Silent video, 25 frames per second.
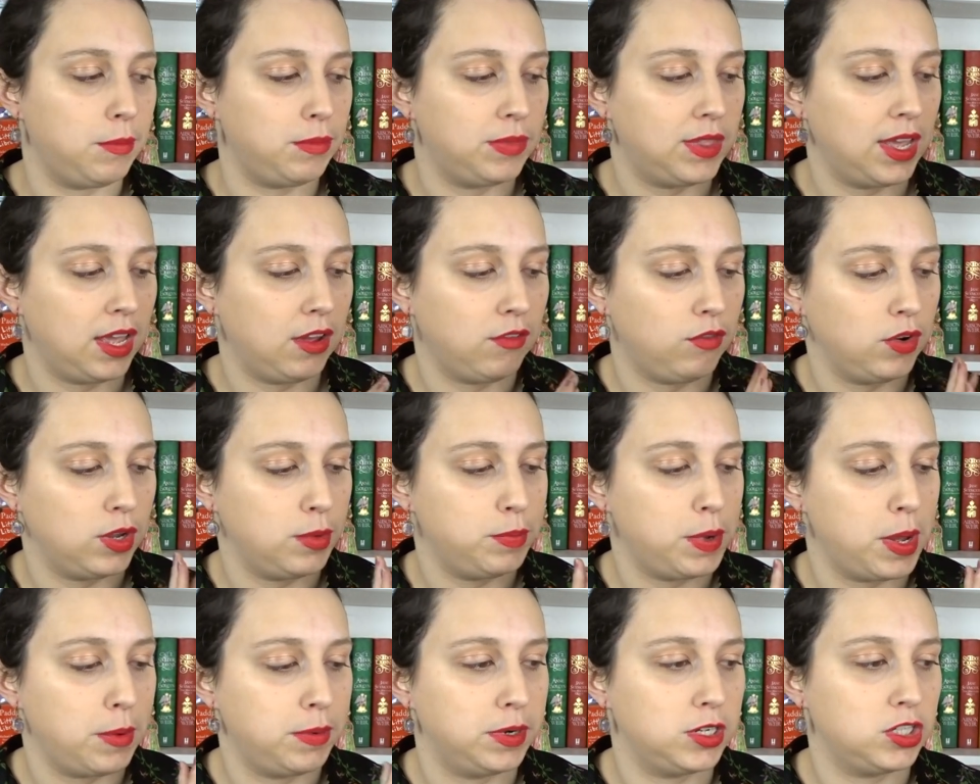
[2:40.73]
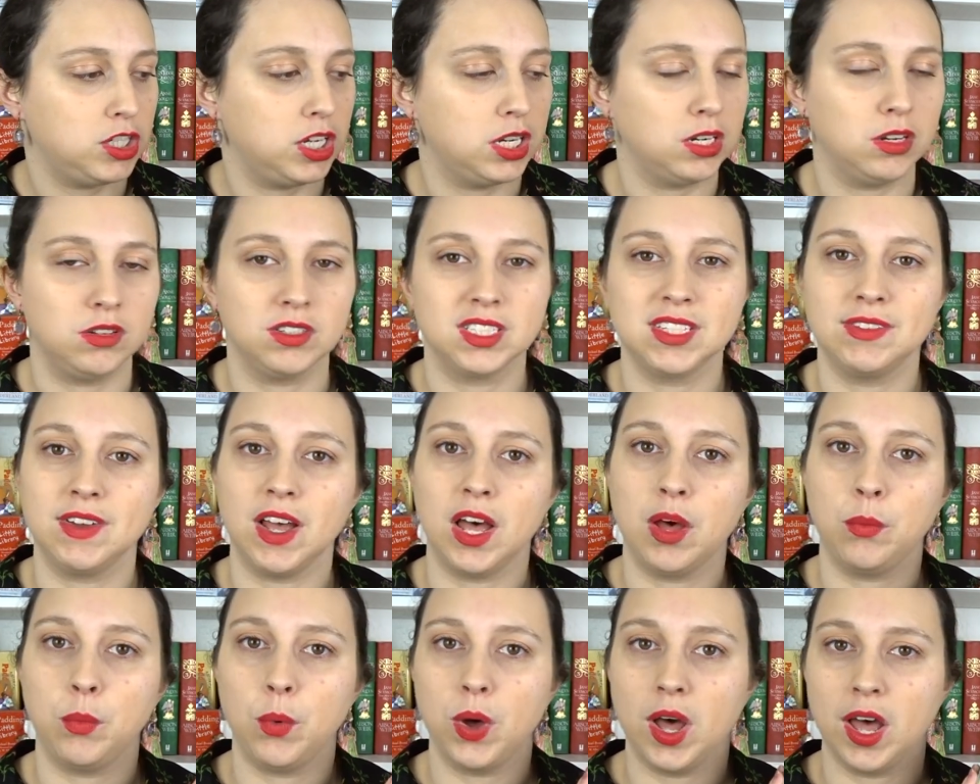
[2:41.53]
They are republishing lots of
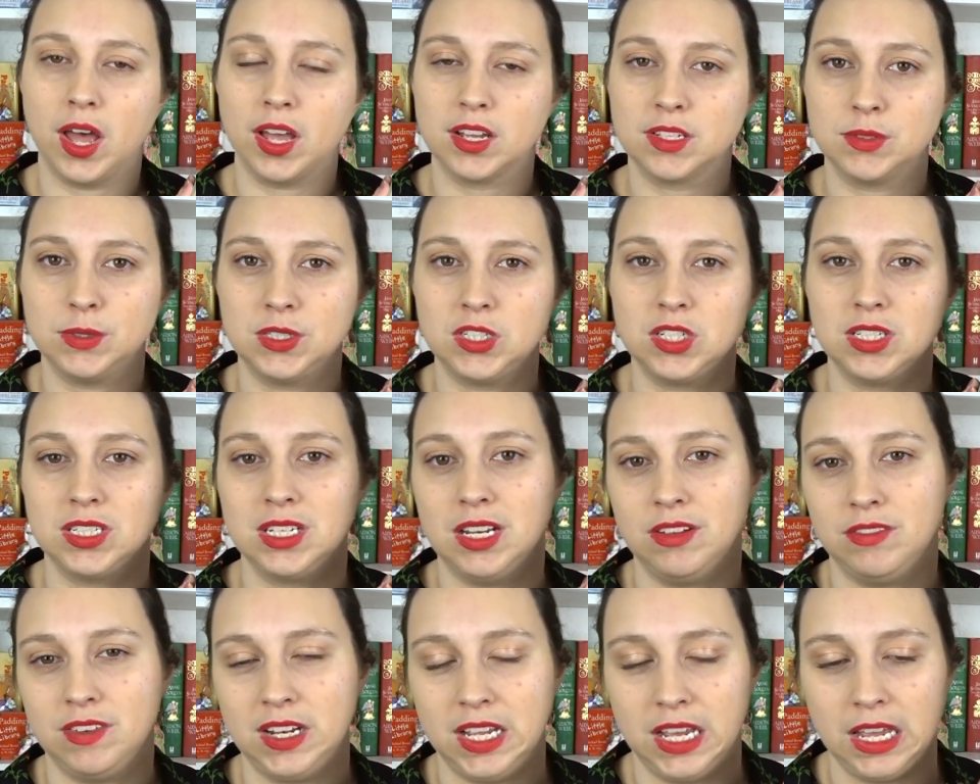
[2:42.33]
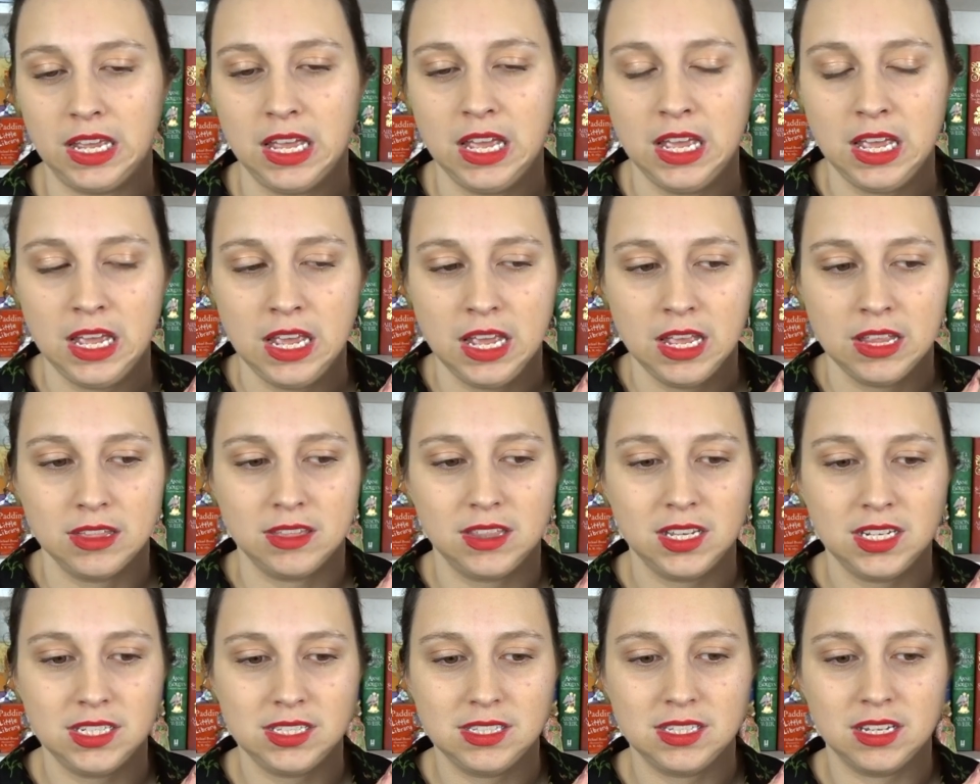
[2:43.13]
her works, which is lovely.
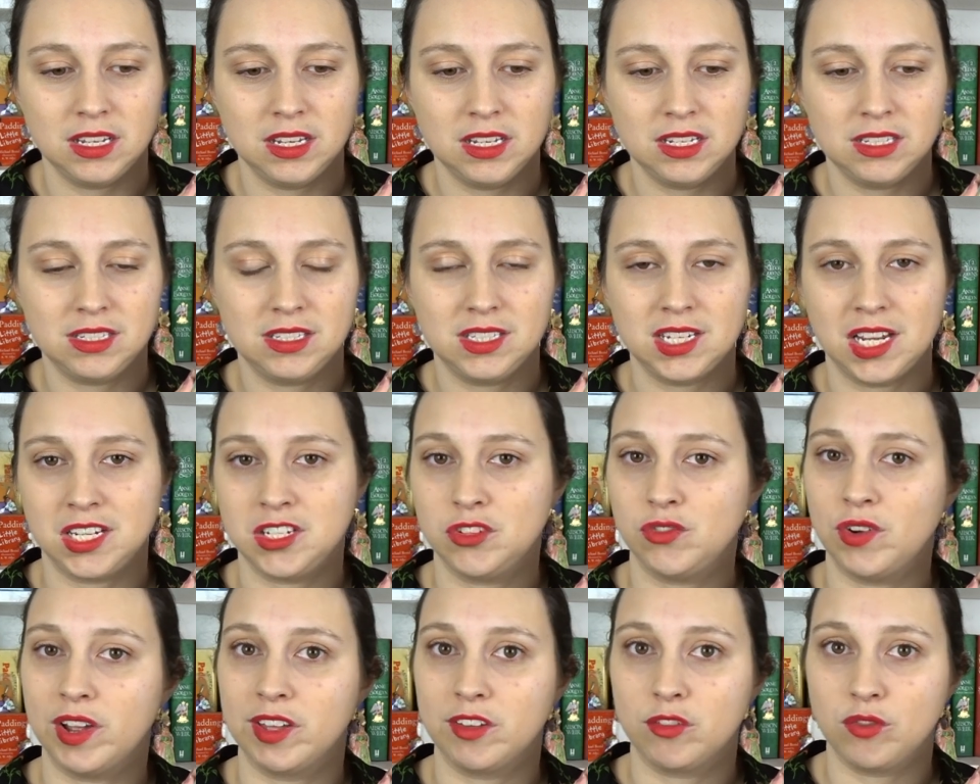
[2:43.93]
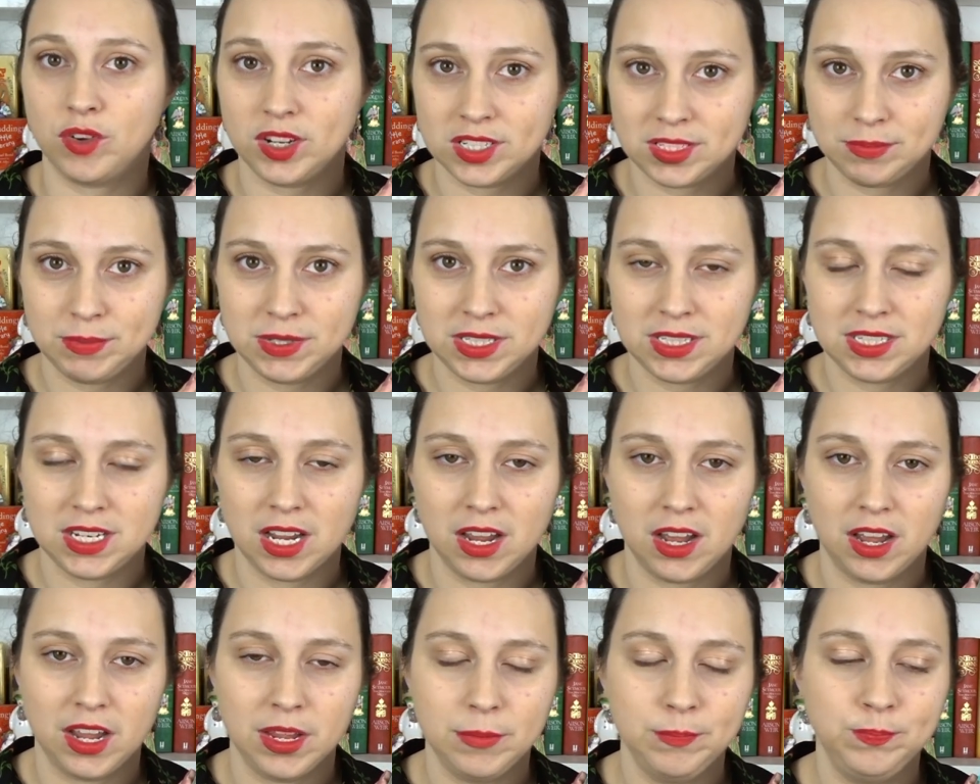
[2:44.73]
This is set around Christmas
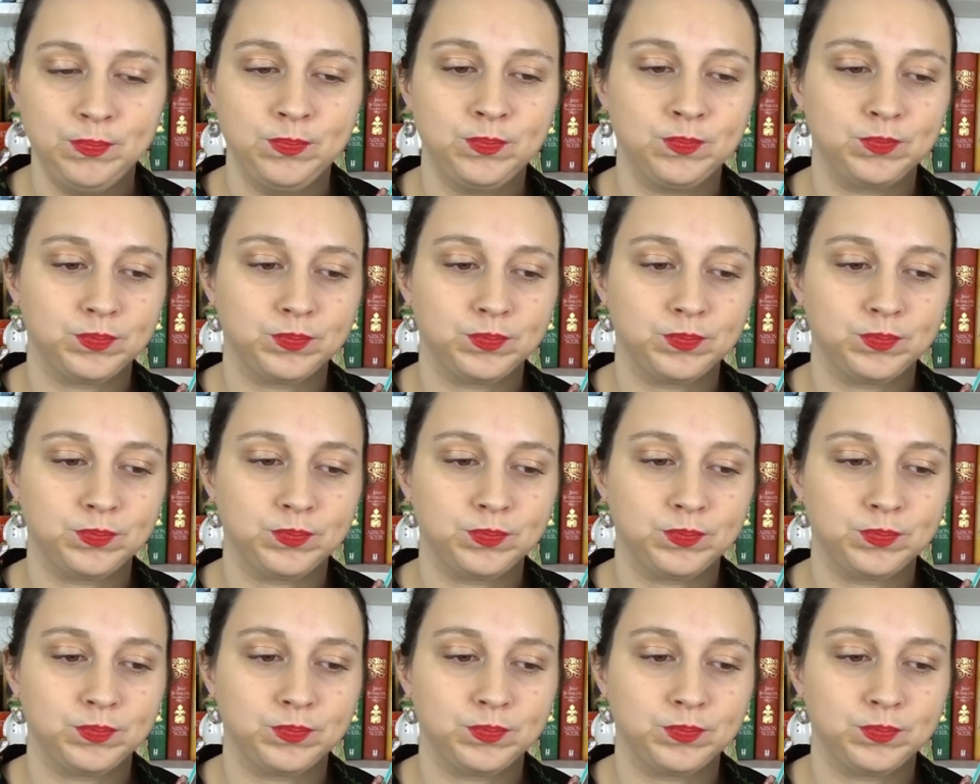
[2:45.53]
time.